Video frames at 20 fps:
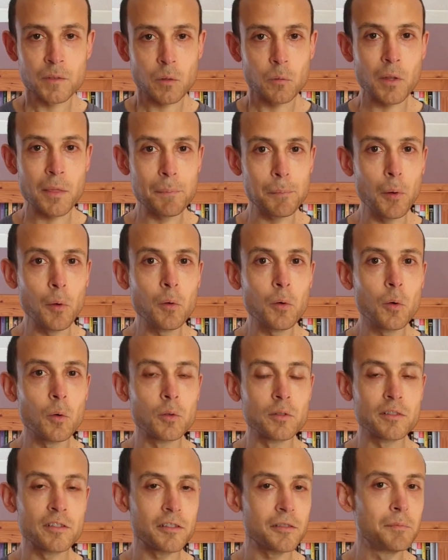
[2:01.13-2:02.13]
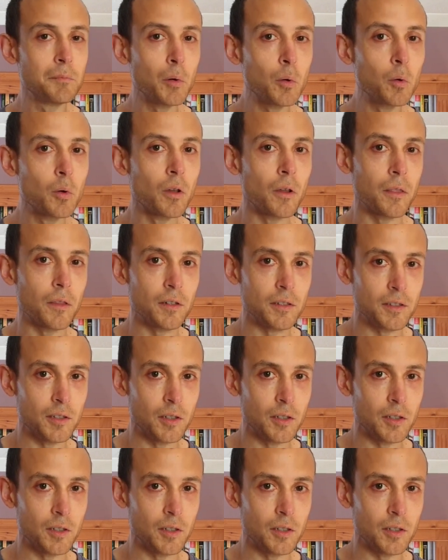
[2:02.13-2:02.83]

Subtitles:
with pronghorns smaller than